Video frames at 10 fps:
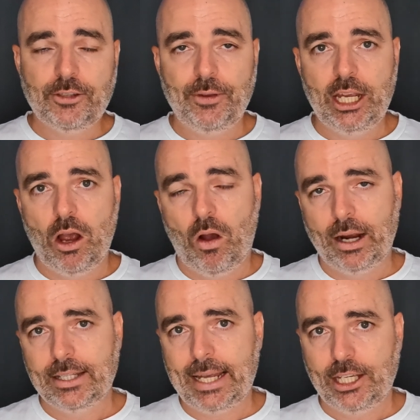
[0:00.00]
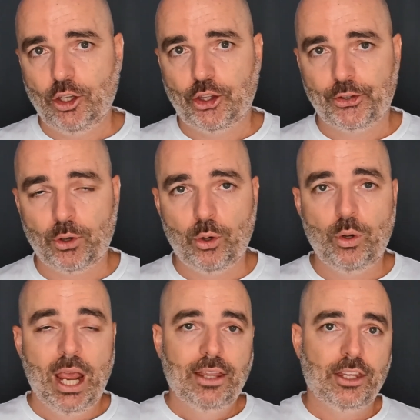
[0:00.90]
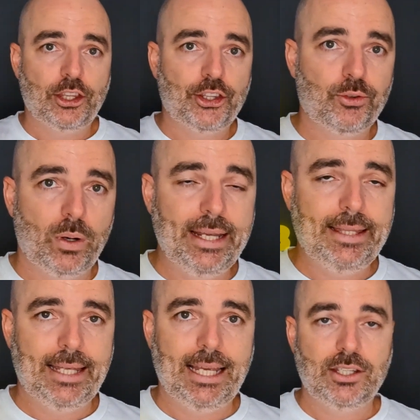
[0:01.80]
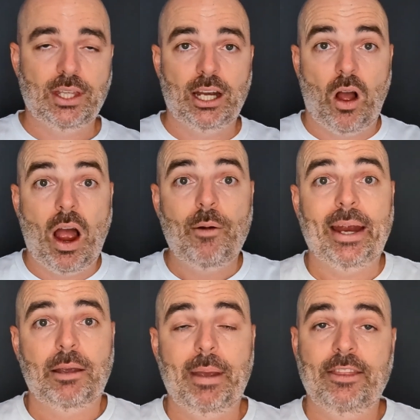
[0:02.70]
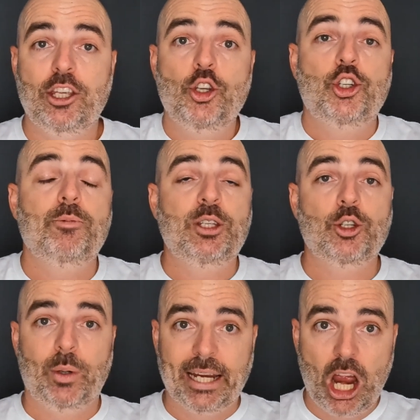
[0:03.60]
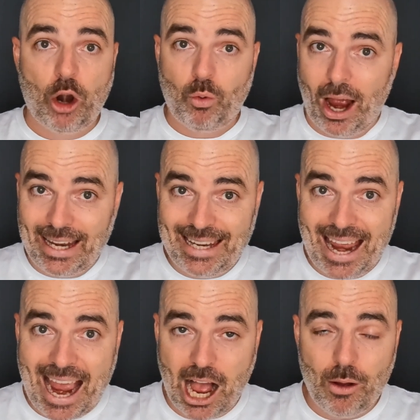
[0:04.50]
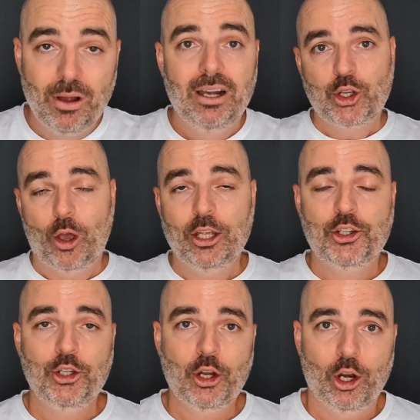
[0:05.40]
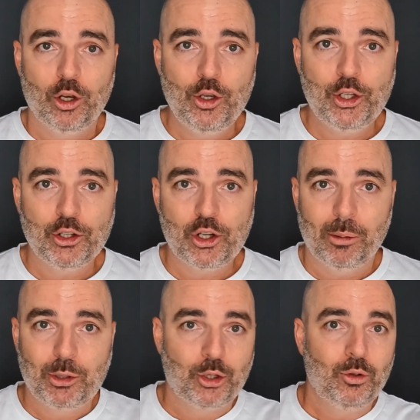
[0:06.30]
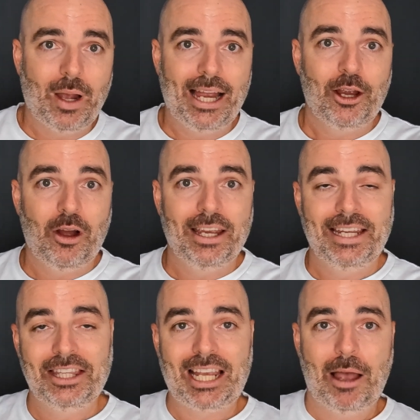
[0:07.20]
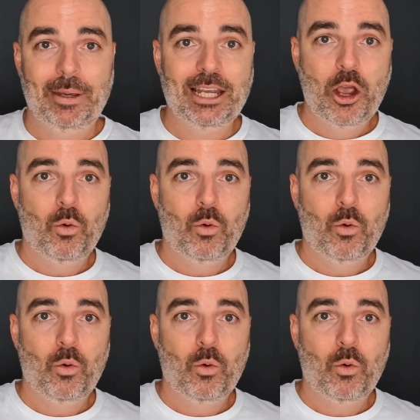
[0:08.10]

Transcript: this video, I'm going to take you through the three things that I recommend that you should be doing right now so that you don't lose your job to A I in the coming